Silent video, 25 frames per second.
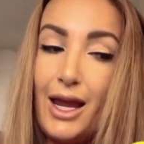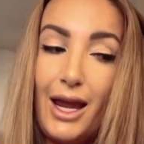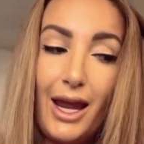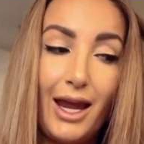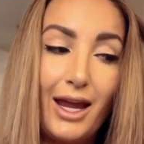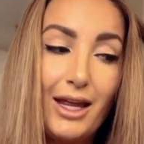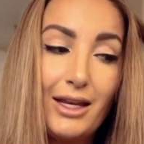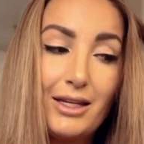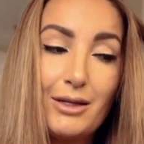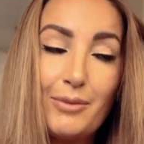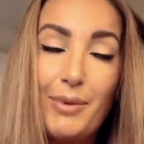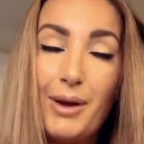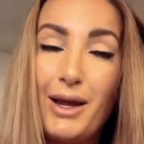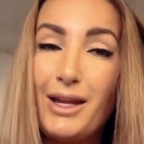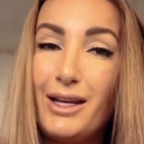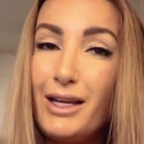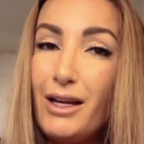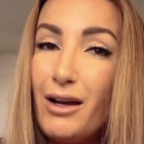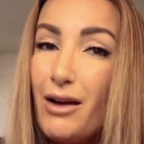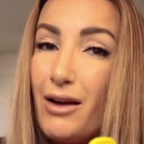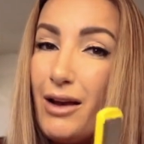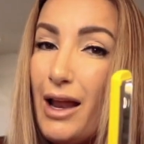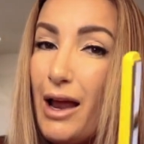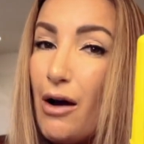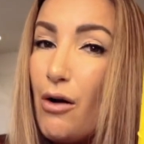And
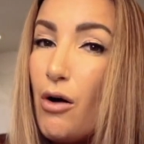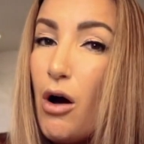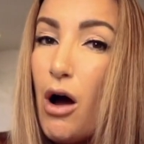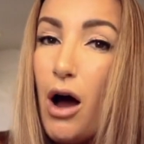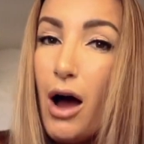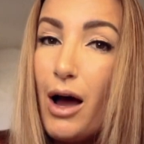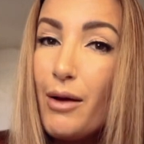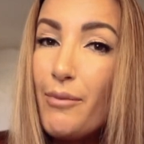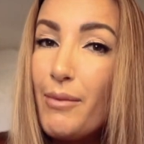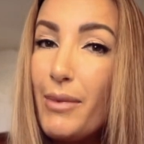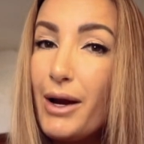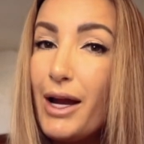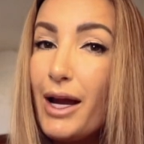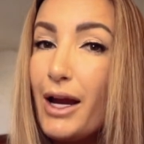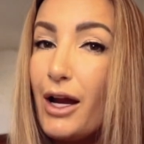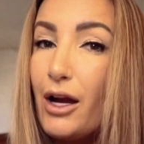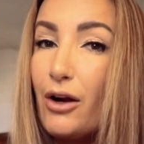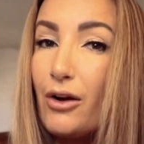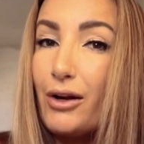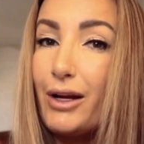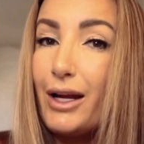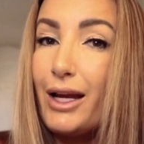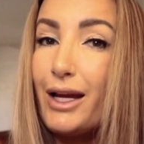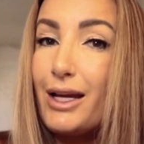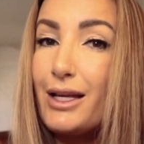depending on how hot my
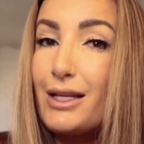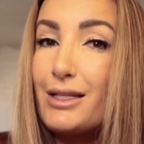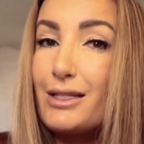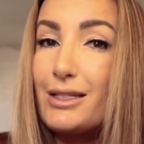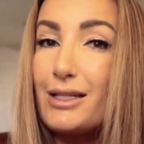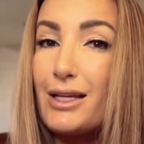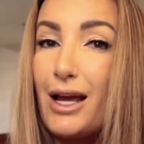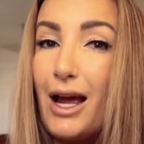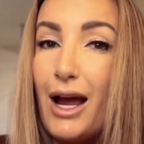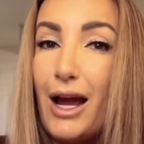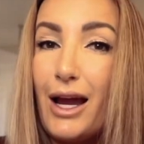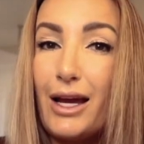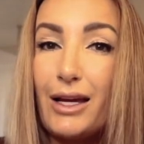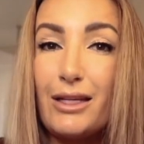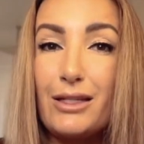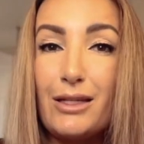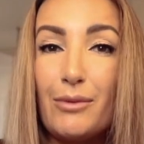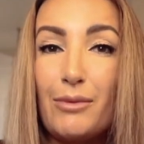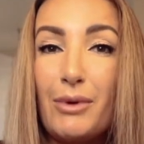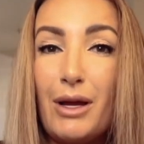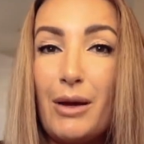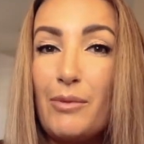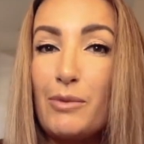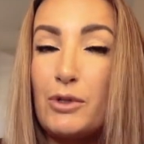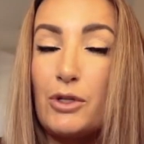hair gets, I
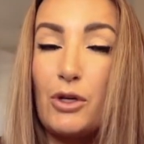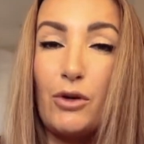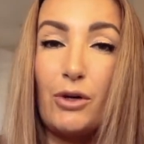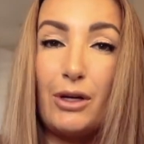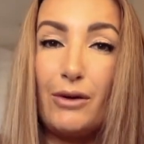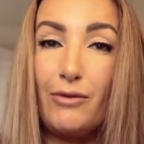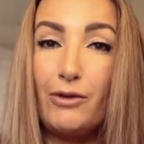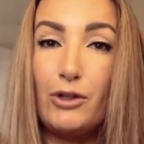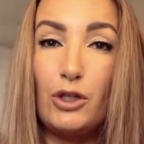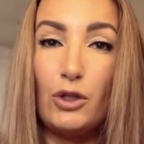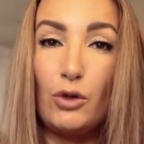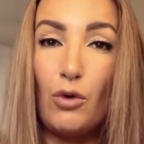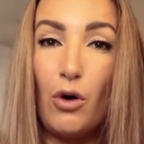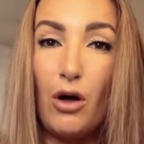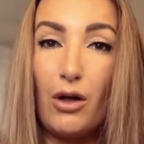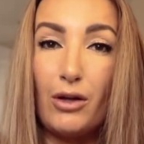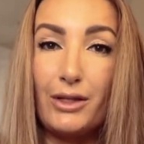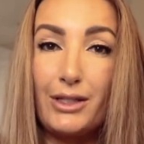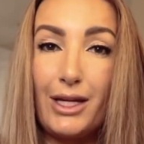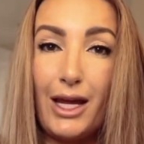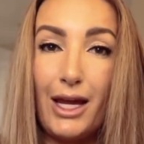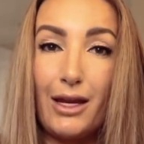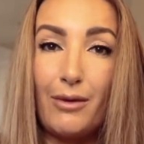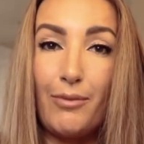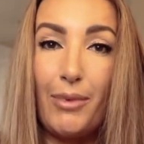sometimes don't even do all
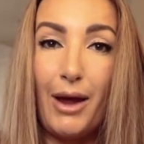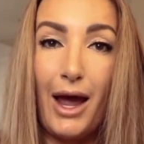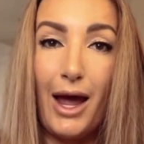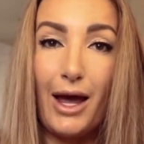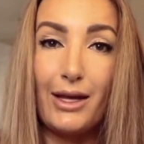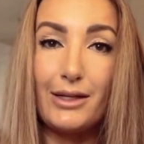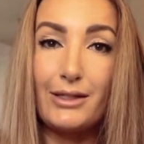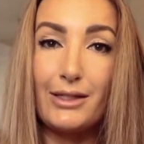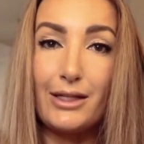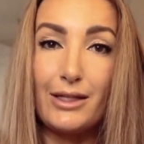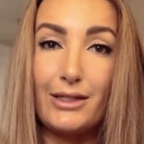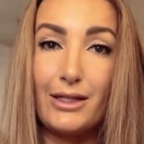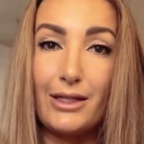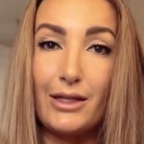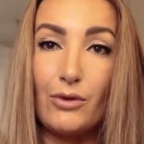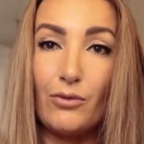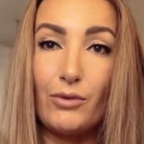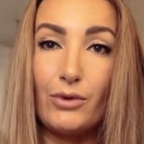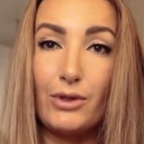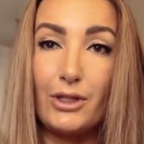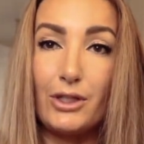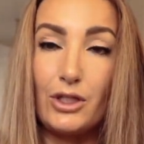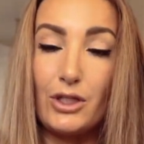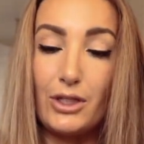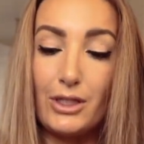10 passes and it
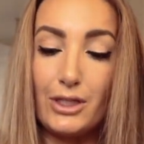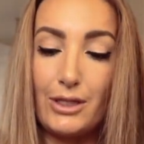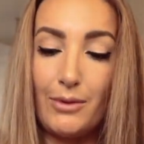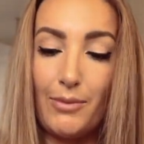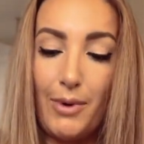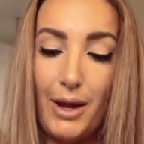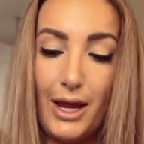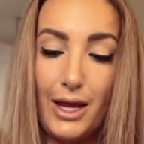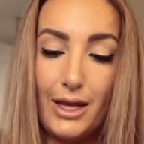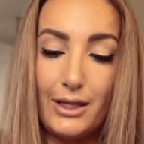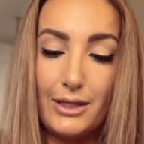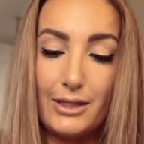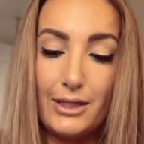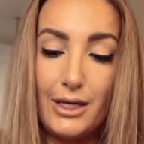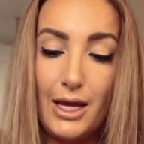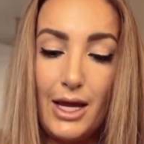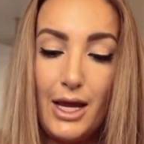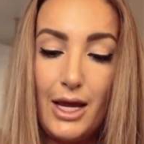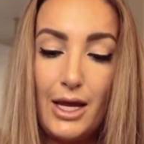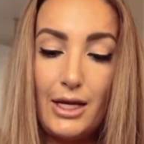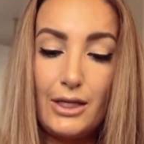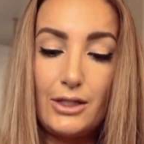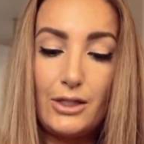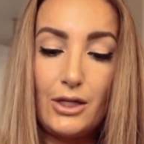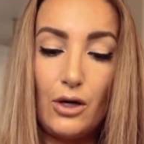really just depends.
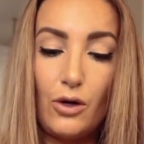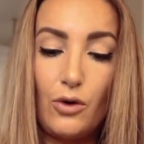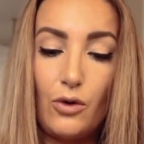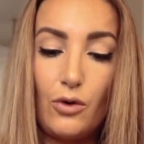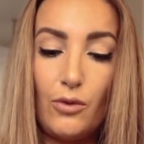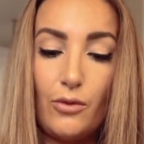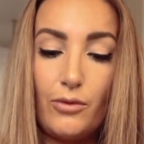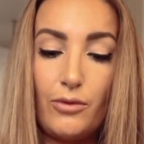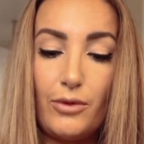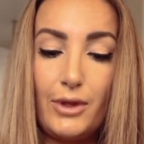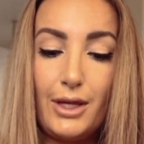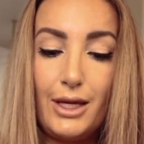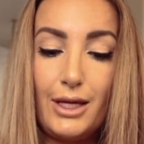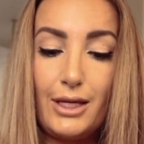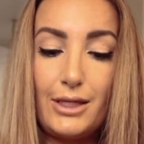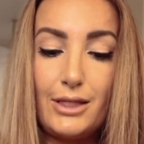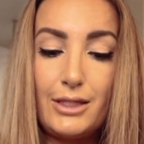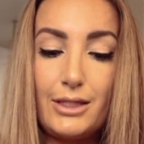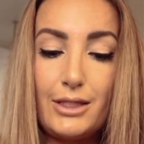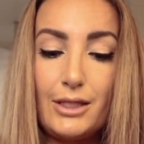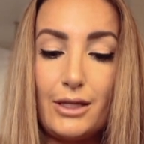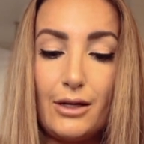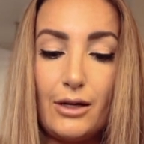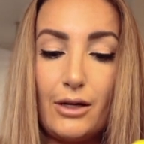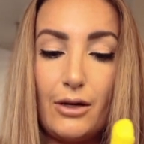So
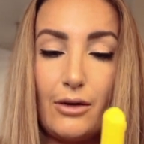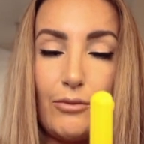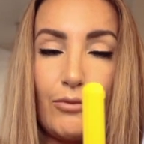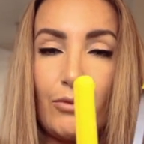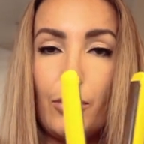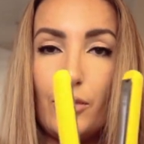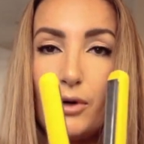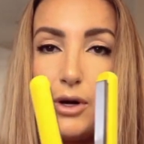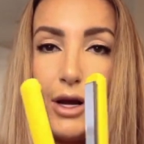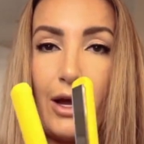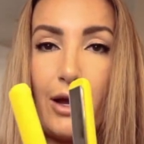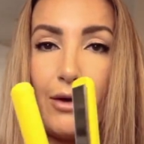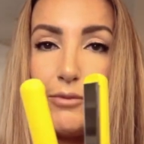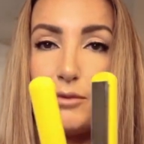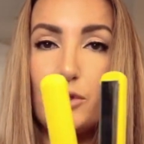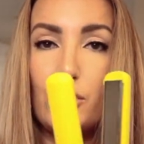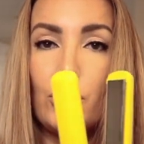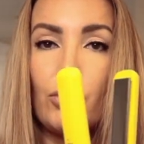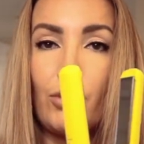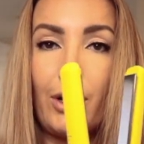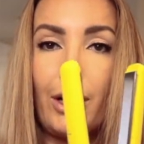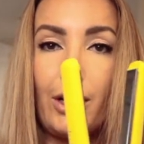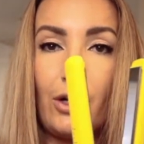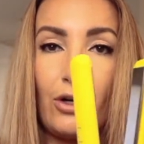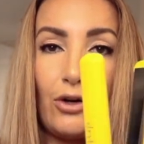this um,
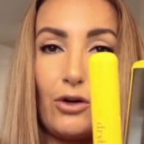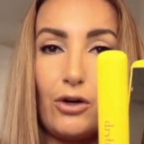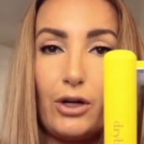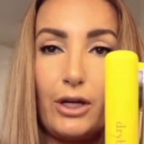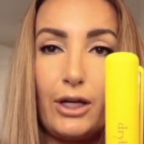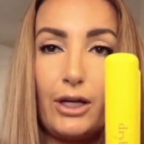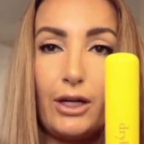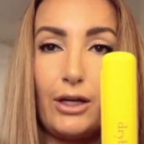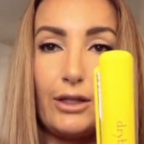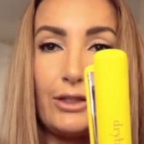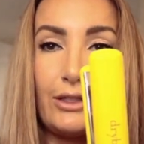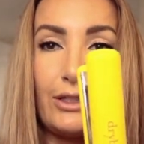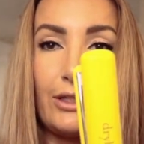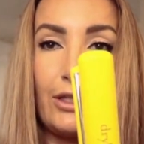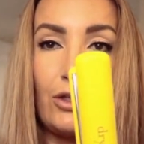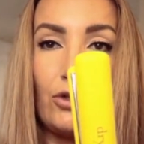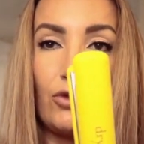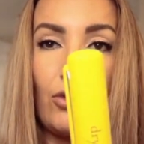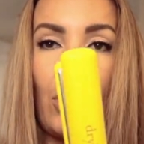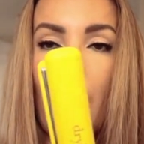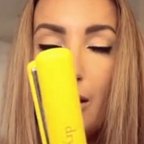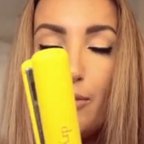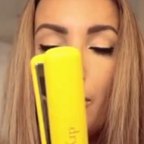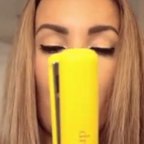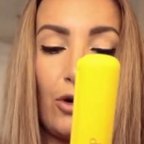straightener, it's the
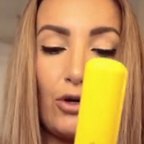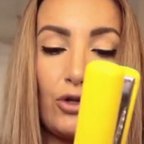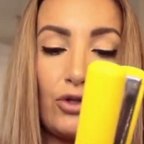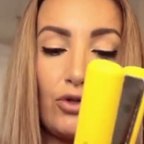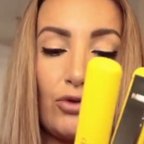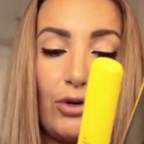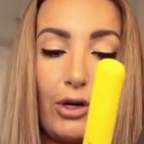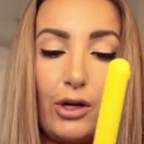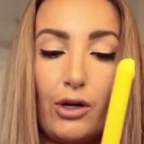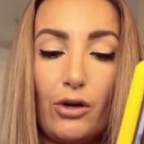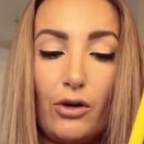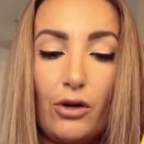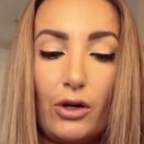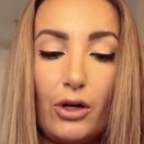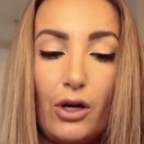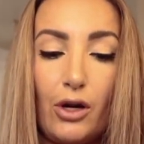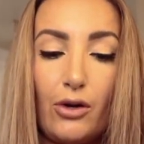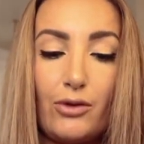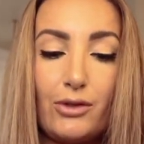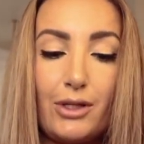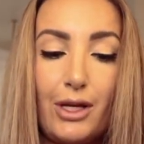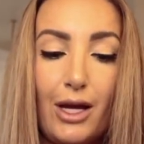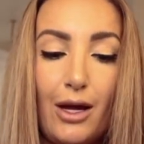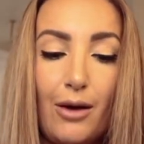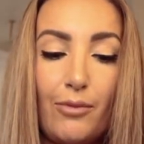Drybar straightener,
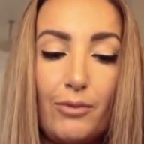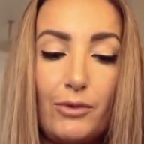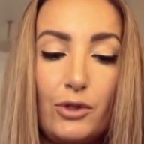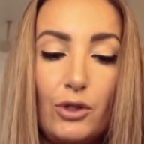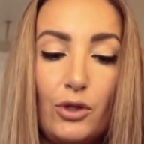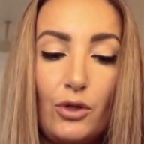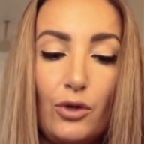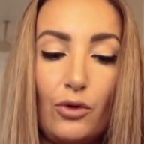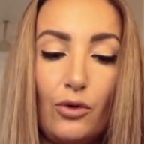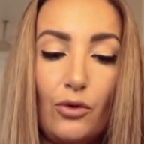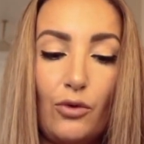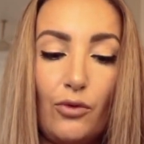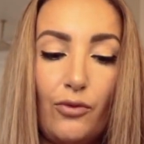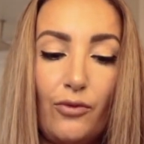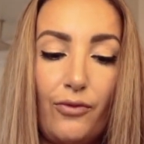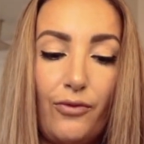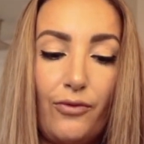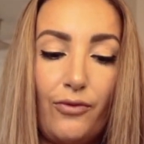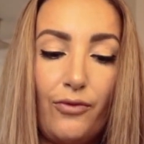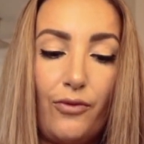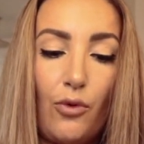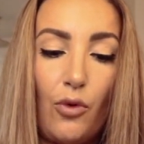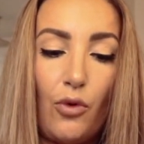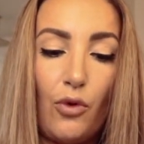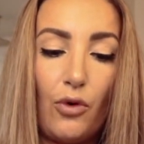goes up to
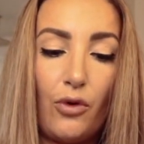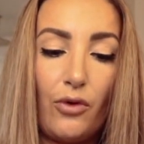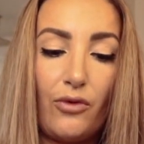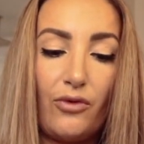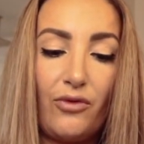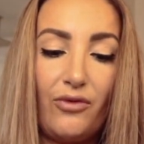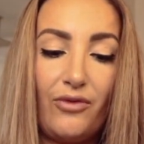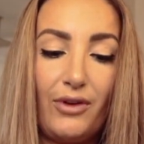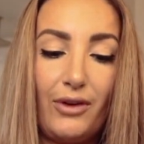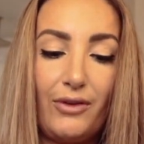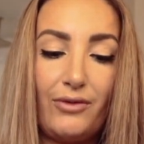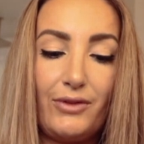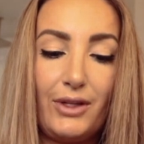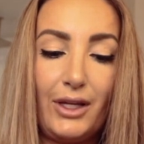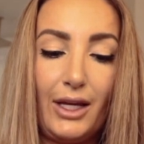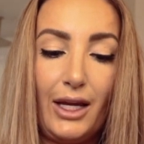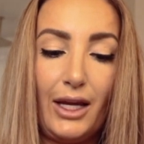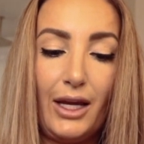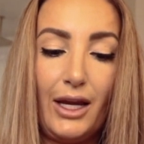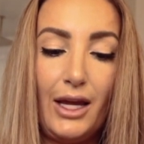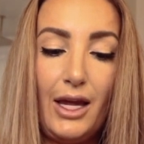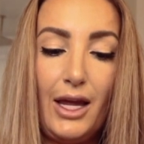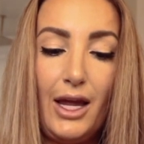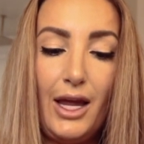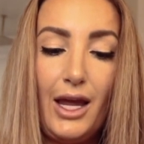
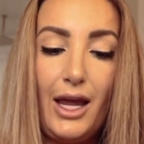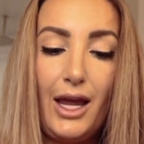450.